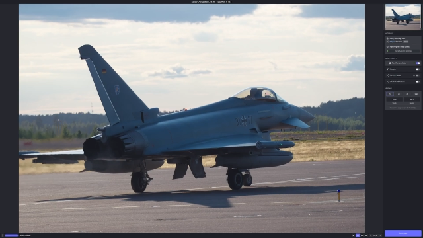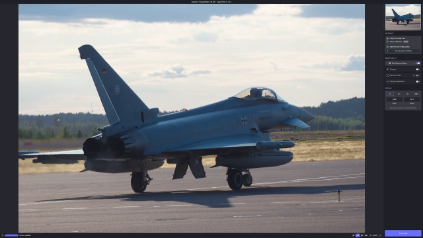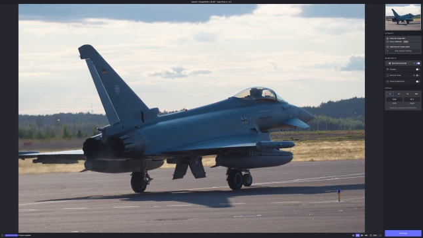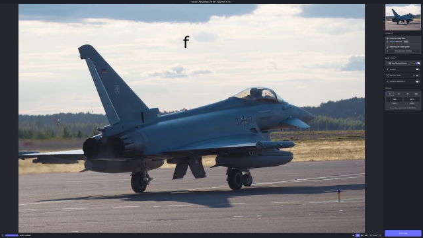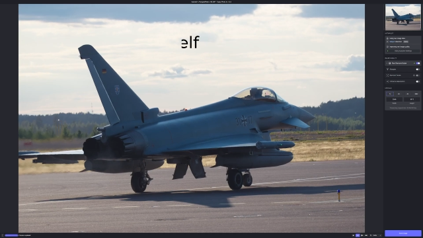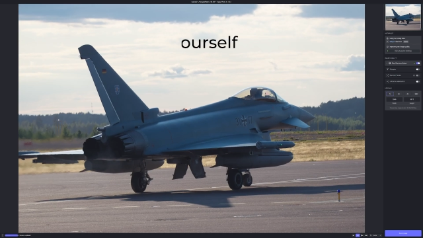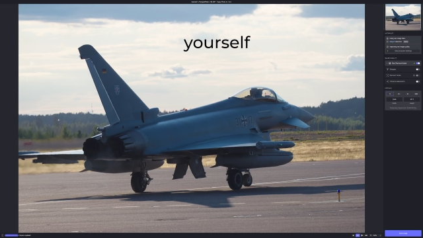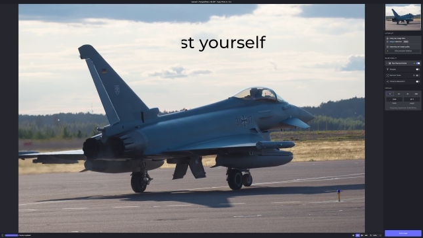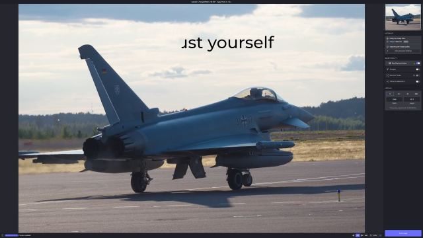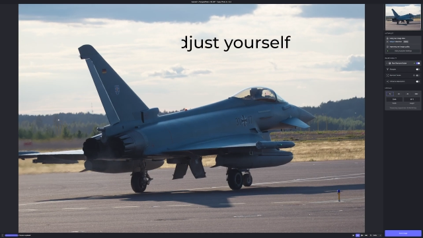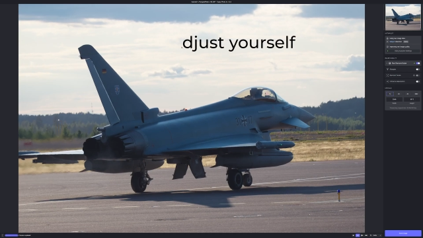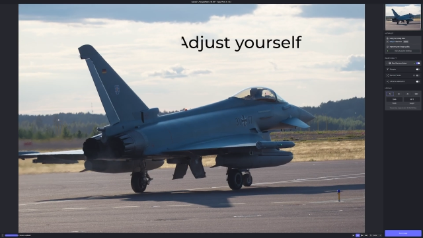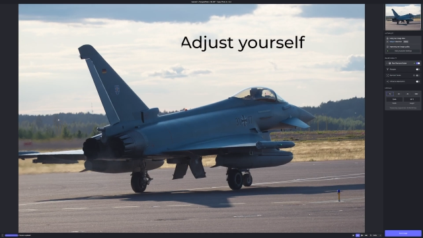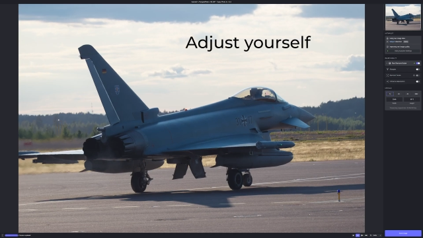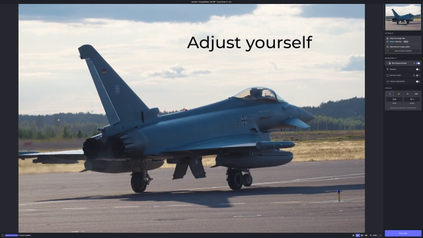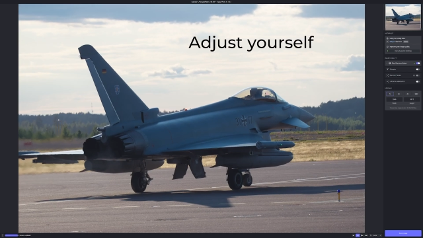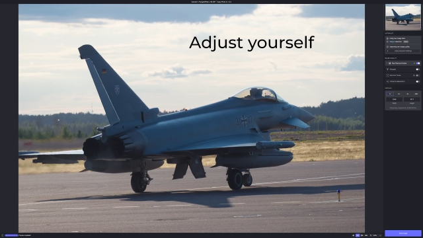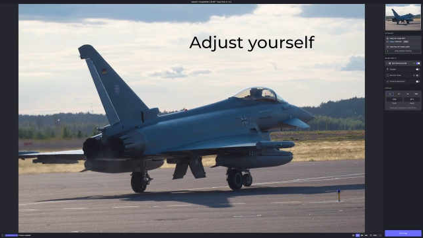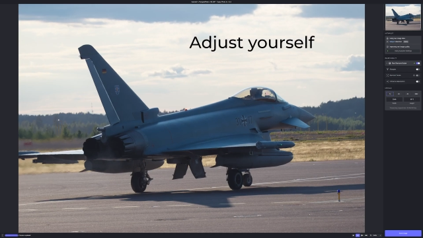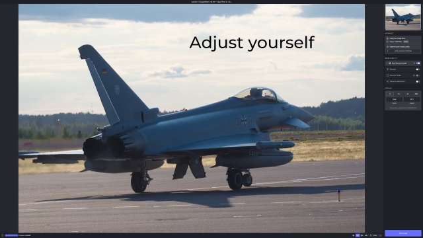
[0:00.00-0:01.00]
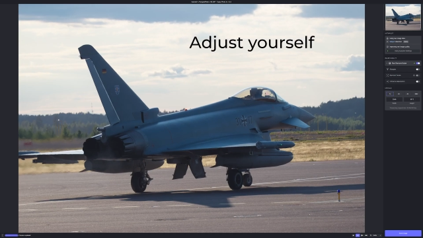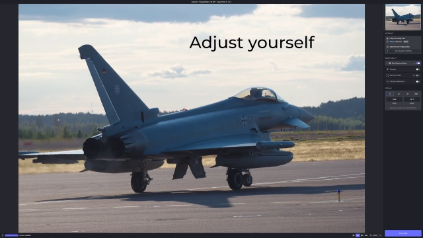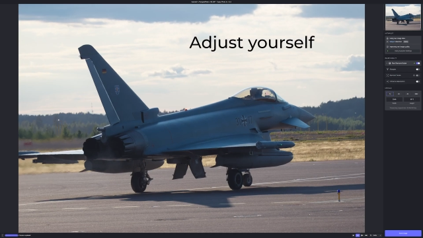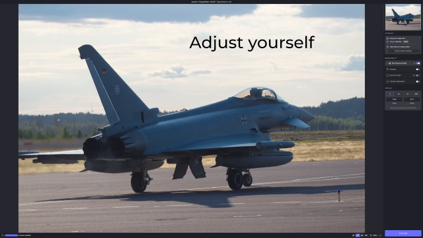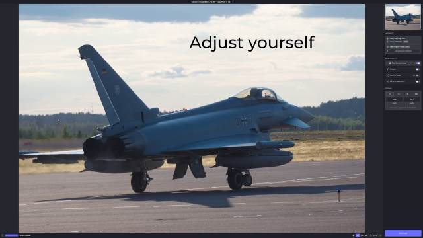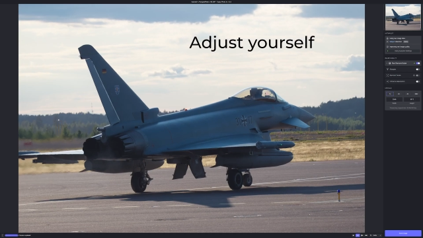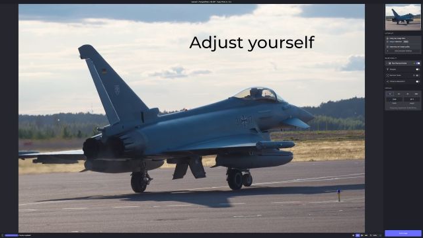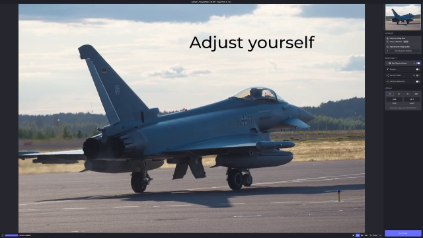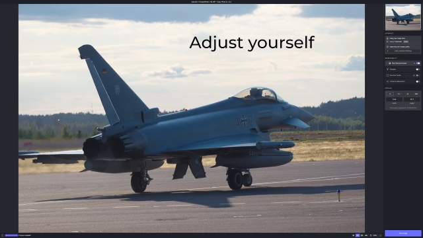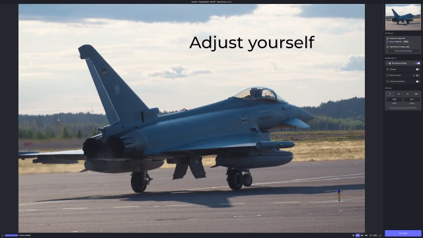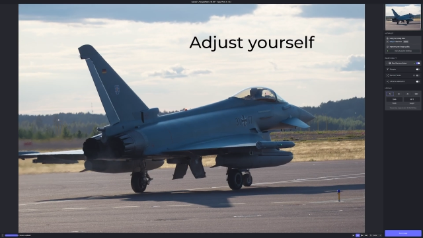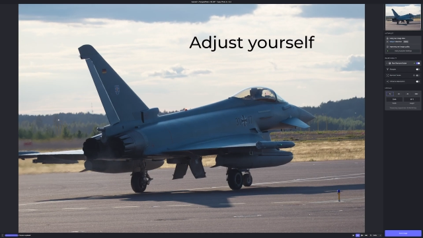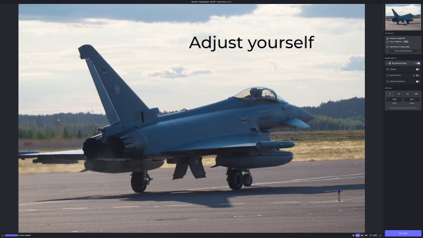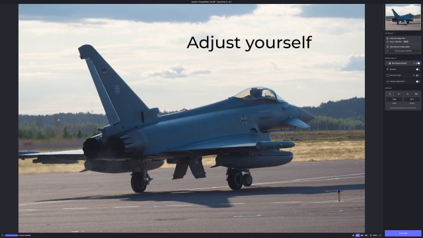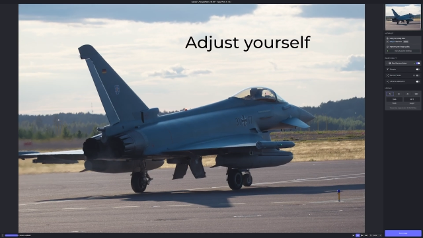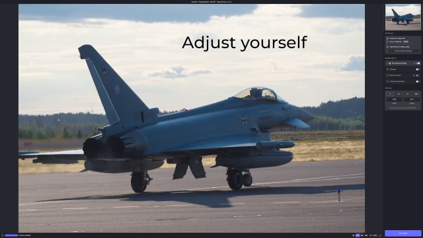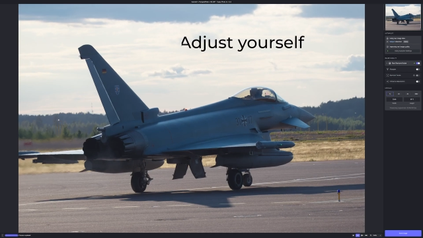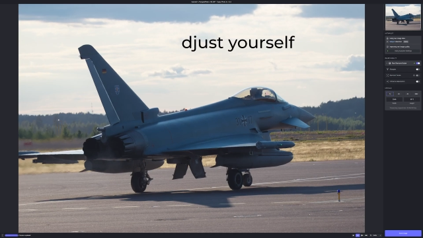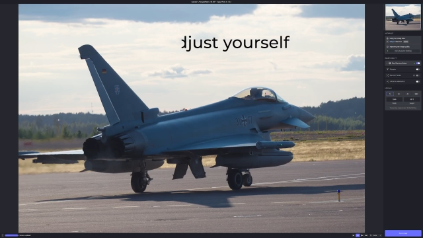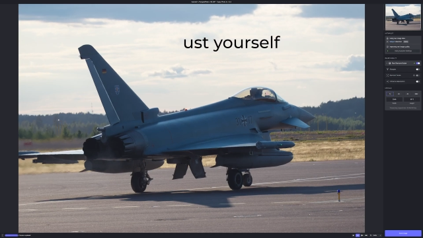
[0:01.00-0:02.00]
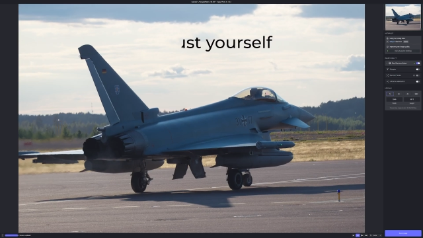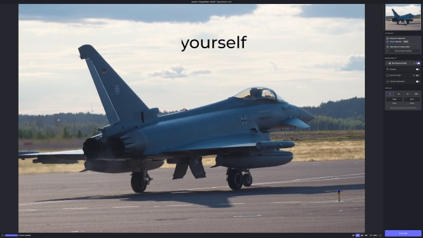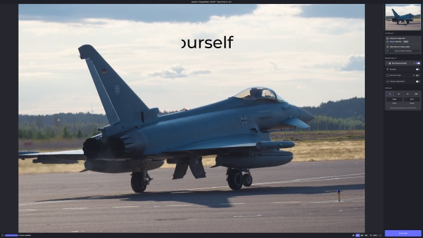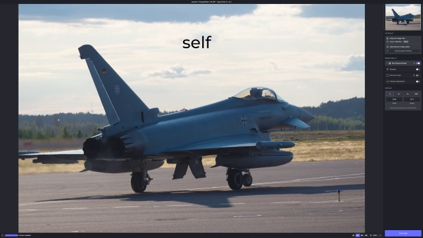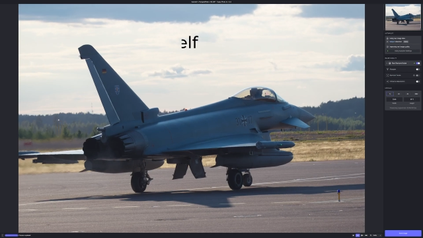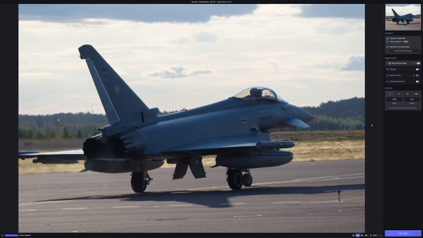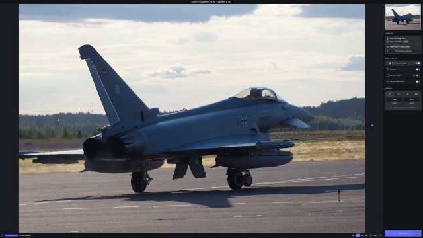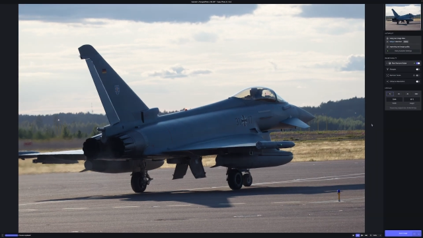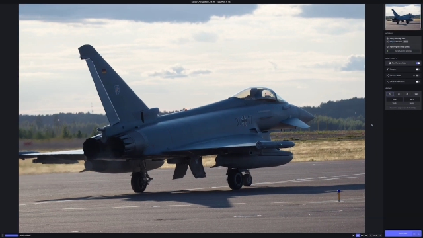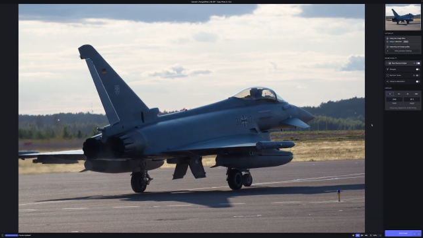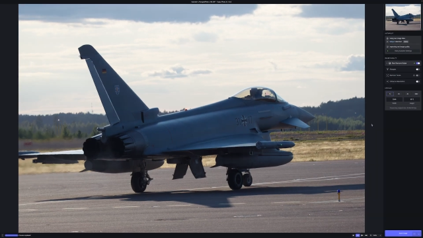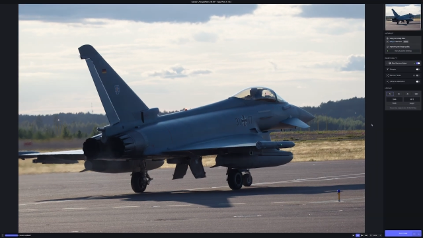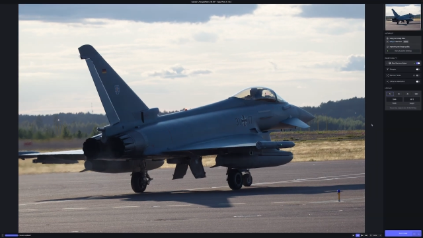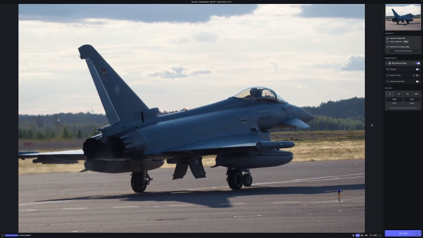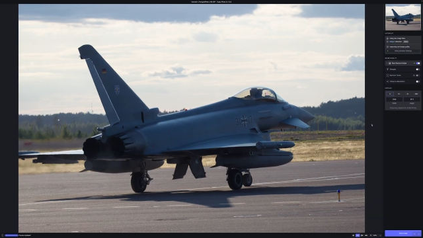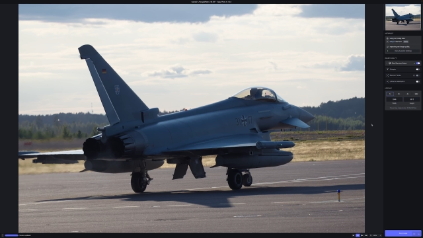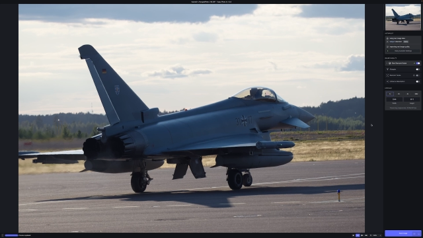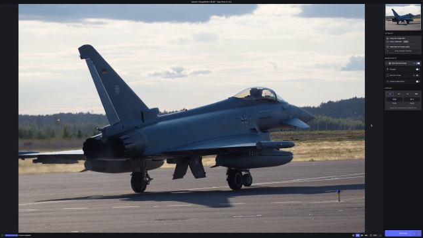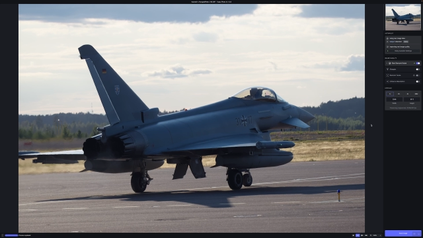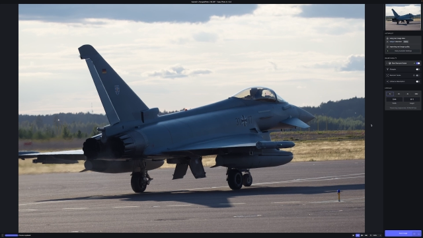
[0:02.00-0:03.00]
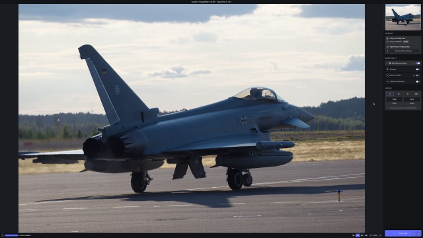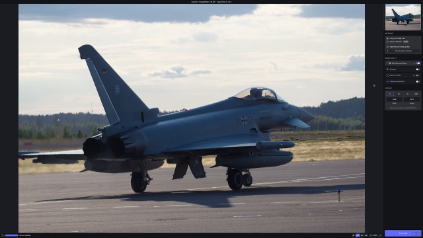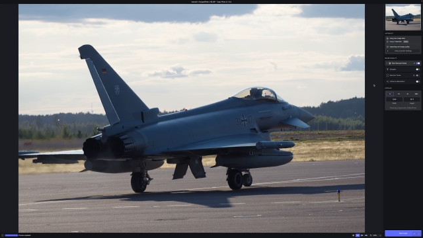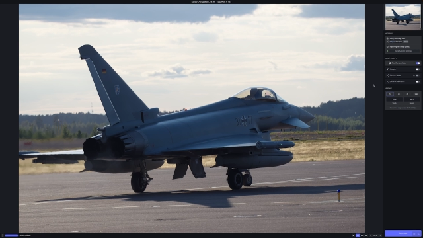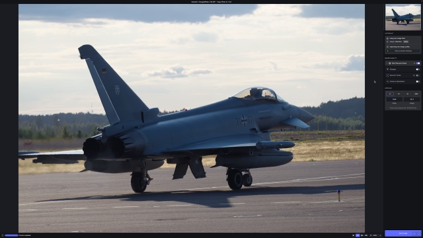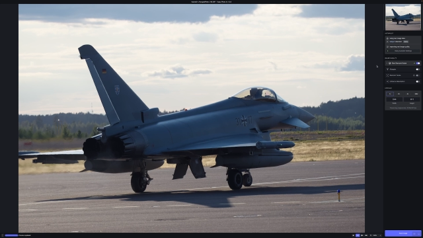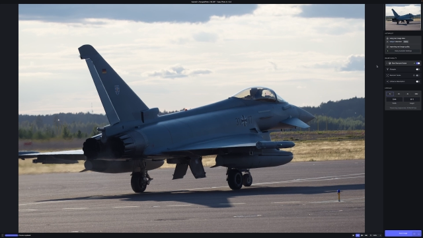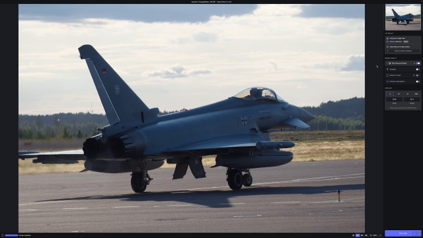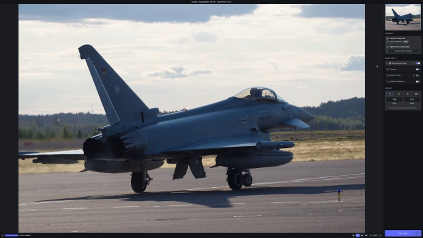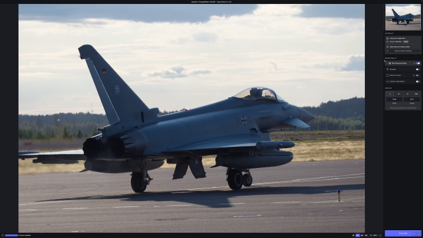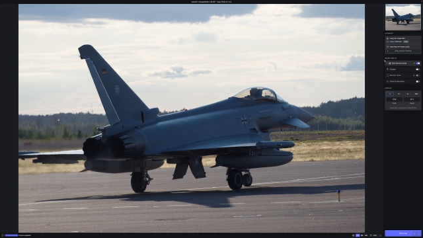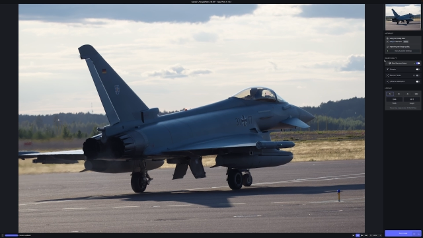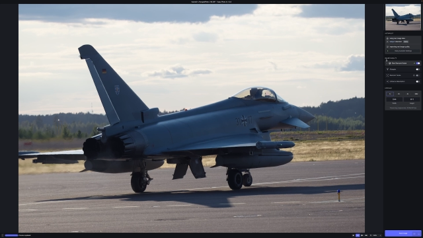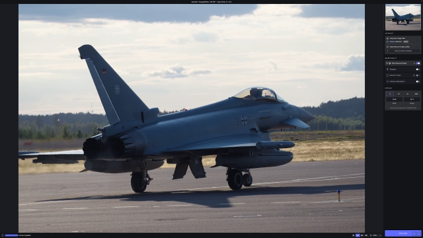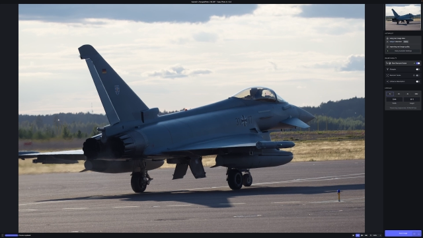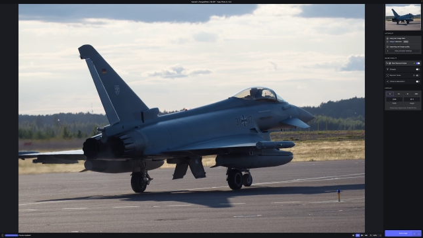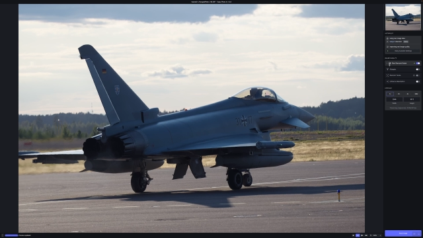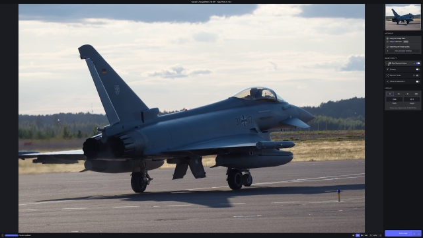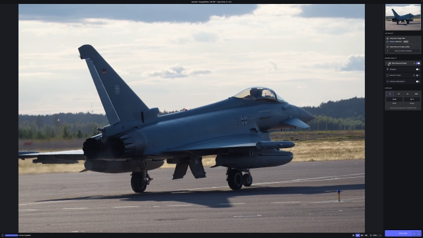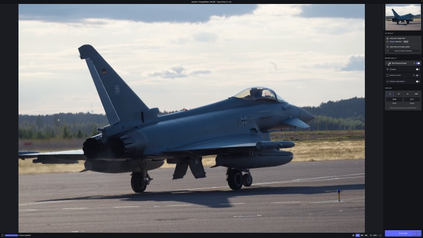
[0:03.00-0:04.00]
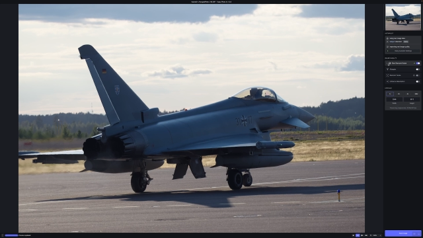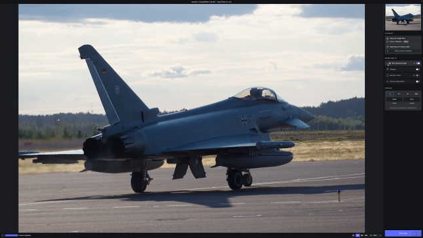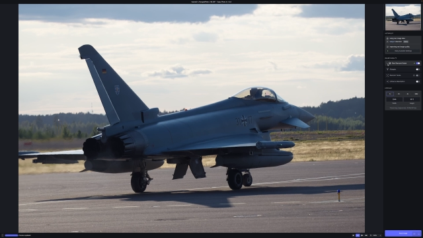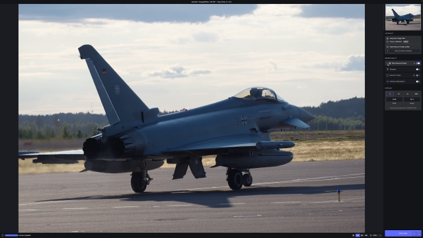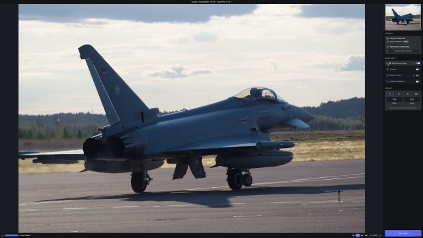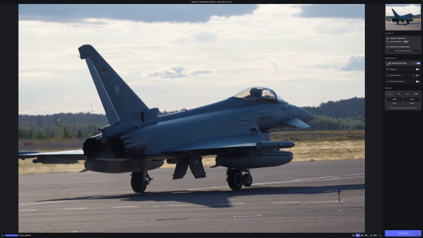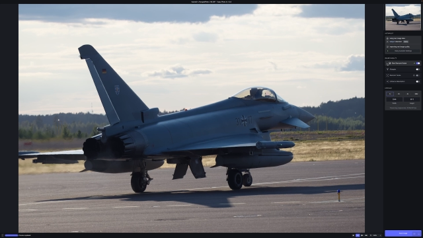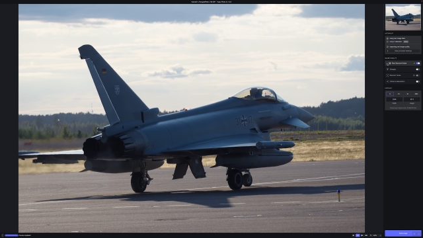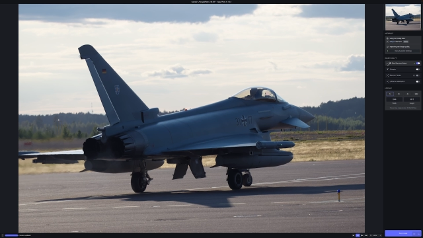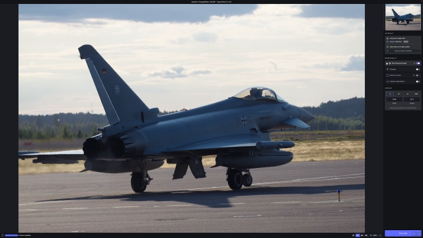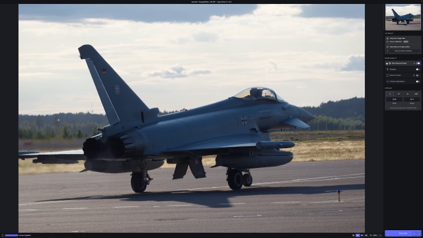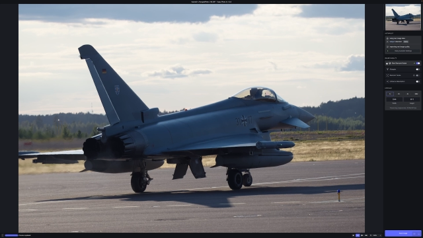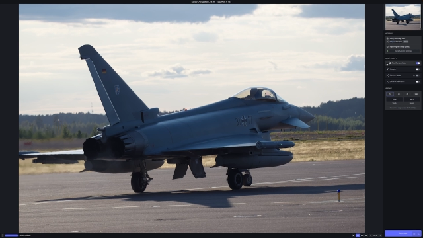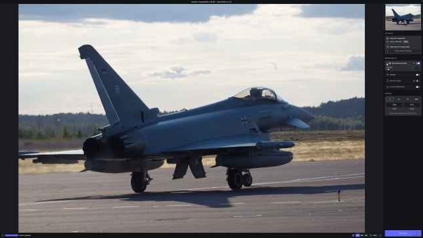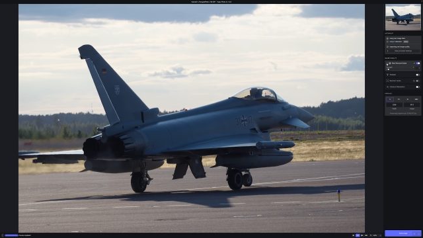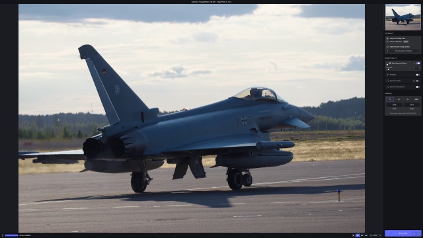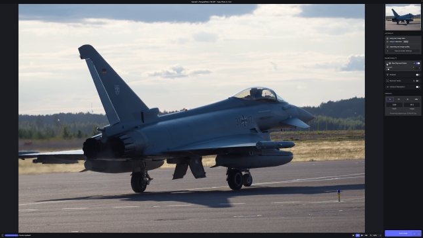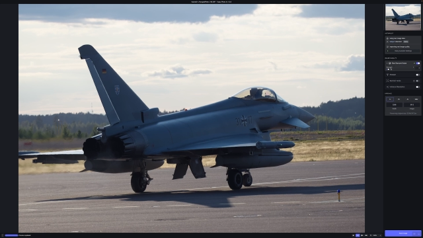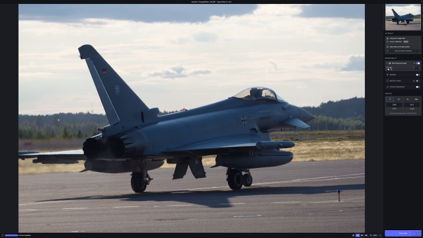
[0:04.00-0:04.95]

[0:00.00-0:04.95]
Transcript: [unreadable: no face in view]